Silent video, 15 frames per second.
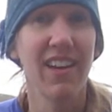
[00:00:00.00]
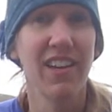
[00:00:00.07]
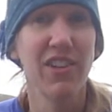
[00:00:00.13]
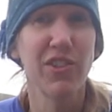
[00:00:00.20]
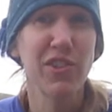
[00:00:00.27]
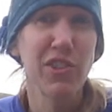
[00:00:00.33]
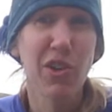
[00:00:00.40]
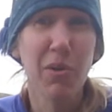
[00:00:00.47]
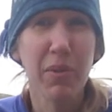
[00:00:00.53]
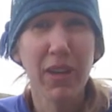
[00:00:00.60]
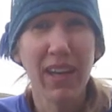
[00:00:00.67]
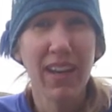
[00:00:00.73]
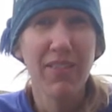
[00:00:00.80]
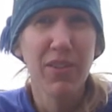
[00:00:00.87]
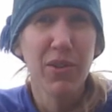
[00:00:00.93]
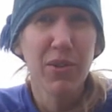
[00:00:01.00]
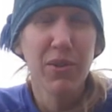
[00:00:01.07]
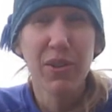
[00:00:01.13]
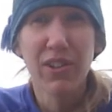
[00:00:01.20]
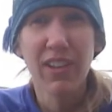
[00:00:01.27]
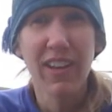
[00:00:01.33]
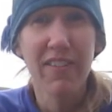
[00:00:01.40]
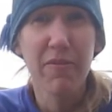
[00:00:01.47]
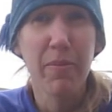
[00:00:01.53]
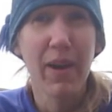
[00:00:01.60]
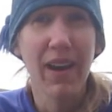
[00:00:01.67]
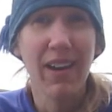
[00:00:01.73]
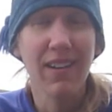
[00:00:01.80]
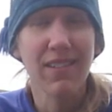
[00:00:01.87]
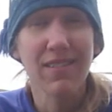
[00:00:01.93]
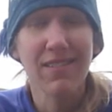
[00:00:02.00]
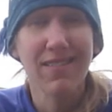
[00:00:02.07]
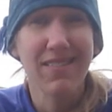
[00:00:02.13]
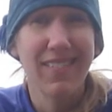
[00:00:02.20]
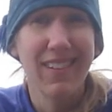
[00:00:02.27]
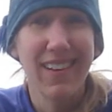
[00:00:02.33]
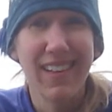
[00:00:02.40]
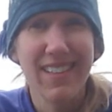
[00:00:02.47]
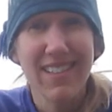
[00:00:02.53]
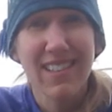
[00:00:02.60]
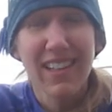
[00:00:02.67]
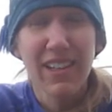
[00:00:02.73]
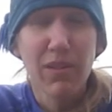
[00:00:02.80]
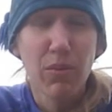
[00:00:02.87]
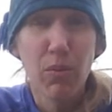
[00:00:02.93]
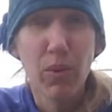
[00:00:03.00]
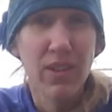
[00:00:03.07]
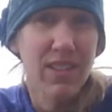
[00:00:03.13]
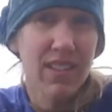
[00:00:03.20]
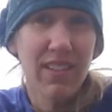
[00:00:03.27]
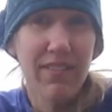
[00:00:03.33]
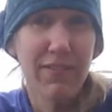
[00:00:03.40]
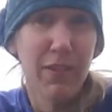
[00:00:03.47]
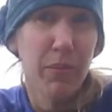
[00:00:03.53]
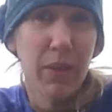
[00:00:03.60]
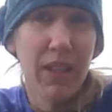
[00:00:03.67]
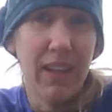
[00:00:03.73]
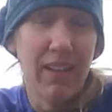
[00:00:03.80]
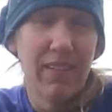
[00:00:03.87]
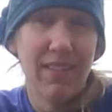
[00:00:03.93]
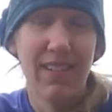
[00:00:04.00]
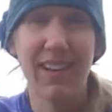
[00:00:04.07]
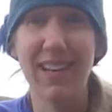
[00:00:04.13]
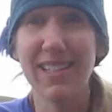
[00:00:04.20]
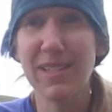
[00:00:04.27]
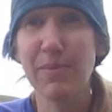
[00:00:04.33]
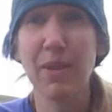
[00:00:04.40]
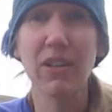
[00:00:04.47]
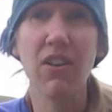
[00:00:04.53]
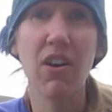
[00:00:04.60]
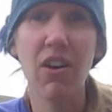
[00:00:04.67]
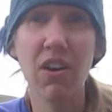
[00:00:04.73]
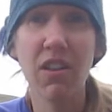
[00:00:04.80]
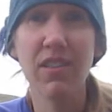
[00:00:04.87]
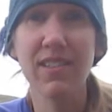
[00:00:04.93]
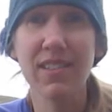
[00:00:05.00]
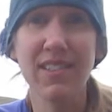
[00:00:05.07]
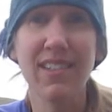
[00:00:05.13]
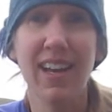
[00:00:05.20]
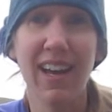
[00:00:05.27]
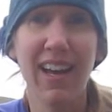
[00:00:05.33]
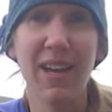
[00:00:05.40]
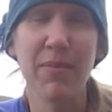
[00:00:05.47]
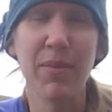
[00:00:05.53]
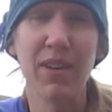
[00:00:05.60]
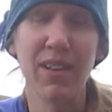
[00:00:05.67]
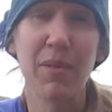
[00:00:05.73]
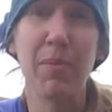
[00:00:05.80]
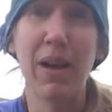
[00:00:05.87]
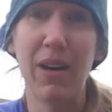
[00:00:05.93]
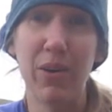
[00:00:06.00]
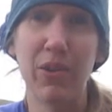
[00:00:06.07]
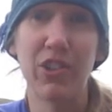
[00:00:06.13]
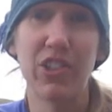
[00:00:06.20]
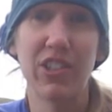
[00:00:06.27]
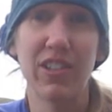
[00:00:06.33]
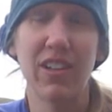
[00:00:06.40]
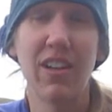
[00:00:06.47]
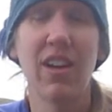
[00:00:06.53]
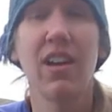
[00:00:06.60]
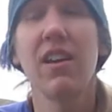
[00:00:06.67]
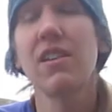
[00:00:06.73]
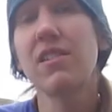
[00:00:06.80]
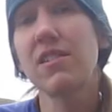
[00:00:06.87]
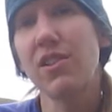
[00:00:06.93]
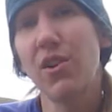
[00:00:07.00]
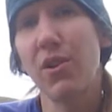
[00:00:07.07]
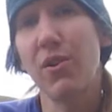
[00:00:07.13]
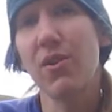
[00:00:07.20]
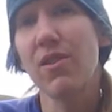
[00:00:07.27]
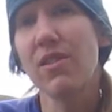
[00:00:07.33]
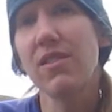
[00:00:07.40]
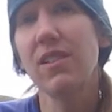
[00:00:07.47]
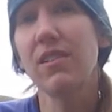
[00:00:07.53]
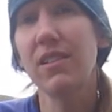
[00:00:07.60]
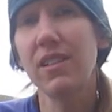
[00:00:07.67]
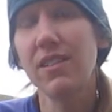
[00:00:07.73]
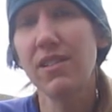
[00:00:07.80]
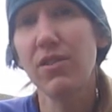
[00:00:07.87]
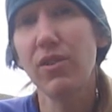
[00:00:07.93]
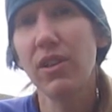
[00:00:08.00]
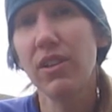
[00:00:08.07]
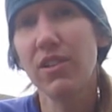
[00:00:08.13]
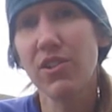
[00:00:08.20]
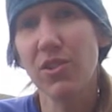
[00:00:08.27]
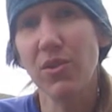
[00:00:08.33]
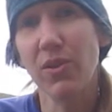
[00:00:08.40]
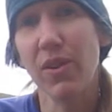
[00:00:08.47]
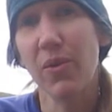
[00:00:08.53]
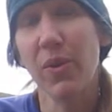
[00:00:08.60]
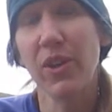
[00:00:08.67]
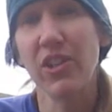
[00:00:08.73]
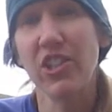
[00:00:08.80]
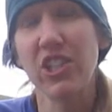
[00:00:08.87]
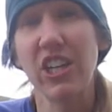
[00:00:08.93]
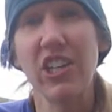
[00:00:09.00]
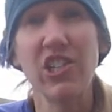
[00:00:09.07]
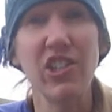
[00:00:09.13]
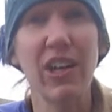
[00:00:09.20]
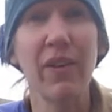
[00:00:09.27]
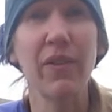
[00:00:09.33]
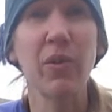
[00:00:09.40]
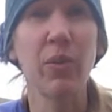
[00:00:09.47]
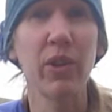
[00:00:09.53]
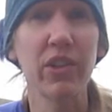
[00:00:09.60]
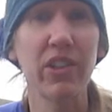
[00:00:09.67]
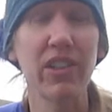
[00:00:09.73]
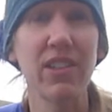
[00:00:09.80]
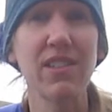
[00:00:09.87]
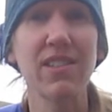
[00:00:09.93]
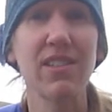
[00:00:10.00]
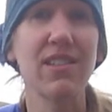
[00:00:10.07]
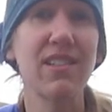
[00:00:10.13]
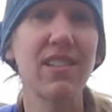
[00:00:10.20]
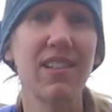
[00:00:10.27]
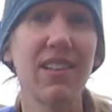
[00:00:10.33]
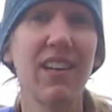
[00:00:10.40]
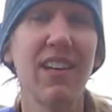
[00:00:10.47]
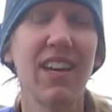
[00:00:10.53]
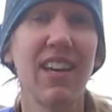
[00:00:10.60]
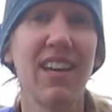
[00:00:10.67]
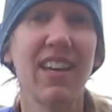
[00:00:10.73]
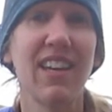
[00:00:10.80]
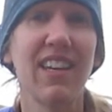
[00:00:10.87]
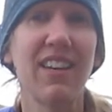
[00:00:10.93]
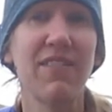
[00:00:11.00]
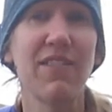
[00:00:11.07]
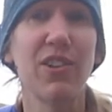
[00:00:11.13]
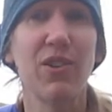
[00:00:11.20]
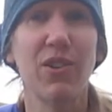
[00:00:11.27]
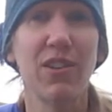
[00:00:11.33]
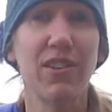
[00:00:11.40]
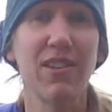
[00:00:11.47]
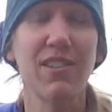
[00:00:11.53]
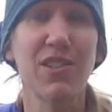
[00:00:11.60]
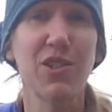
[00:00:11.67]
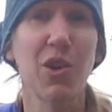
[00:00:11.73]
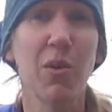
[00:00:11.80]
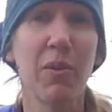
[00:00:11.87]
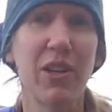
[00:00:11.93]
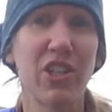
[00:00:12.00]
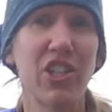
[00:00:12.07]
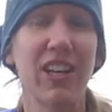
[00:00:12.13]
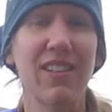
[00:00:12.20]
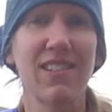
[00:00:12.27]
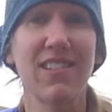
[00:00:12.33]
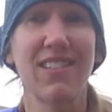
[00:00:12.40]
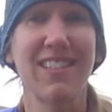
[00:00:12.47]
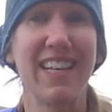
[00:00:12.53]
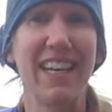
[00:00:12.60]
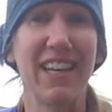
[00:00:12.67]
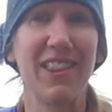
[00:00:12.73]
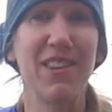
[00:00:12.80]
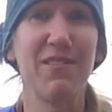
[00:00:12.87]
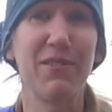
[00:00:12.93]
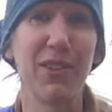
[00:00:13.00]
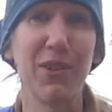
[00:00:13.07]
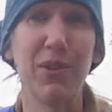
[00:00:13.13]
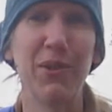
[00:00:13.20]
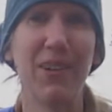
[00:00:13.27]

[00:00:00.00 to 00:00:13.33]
Your stoma gave you your life back, and it's like, what's in it for me? I spent all this time in a pouch. So the least you can do when you're changing out in the wilderness is to give your stoma a chance to take in the view.